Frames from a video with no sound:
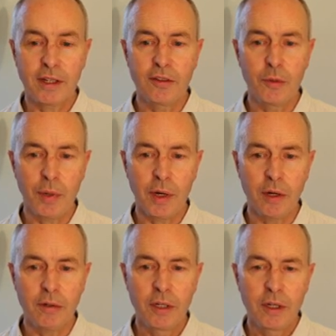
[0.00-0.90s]
a new
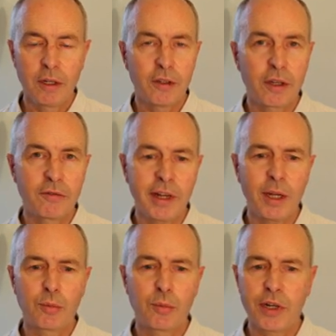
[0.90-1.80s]
poll, you can run a
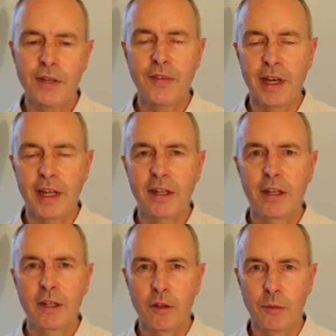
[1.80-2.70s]
predefined
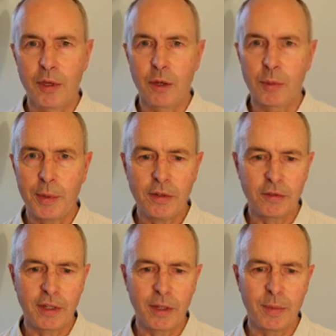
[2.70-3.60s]
Loomio proposal
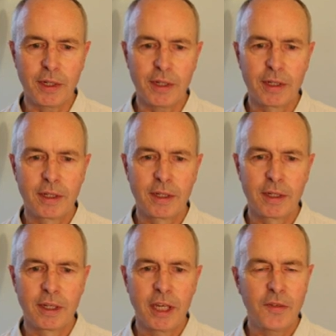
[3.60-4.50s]
template.
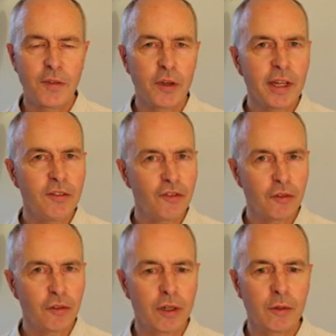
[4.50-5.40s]
If you're
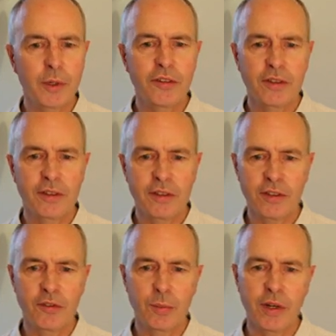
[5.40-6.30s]
unsure which
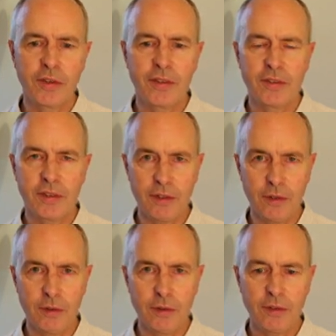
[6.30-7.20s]
decision process to
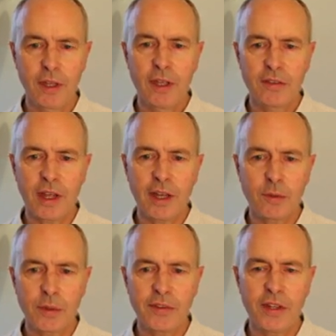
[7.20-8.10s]
use, start
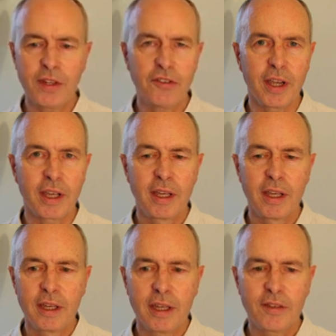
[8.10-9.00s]
with SenseCheck.
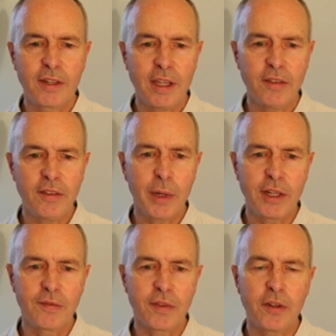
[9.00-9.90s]
It's an easy way to
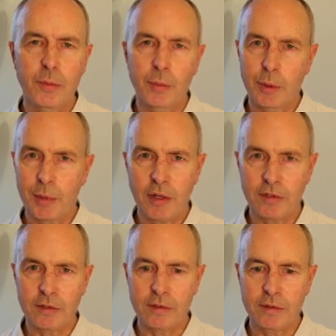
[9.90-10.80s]
float a
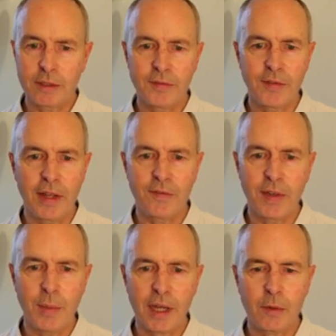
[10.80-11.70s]
proposal, invite
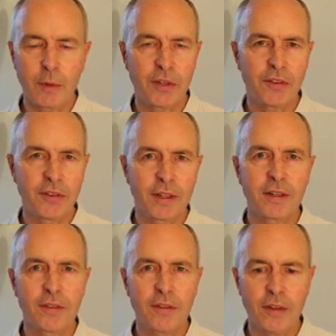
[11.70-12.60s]
feedback, questions, and
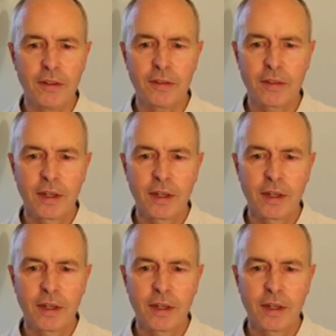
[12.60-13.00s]
concerns.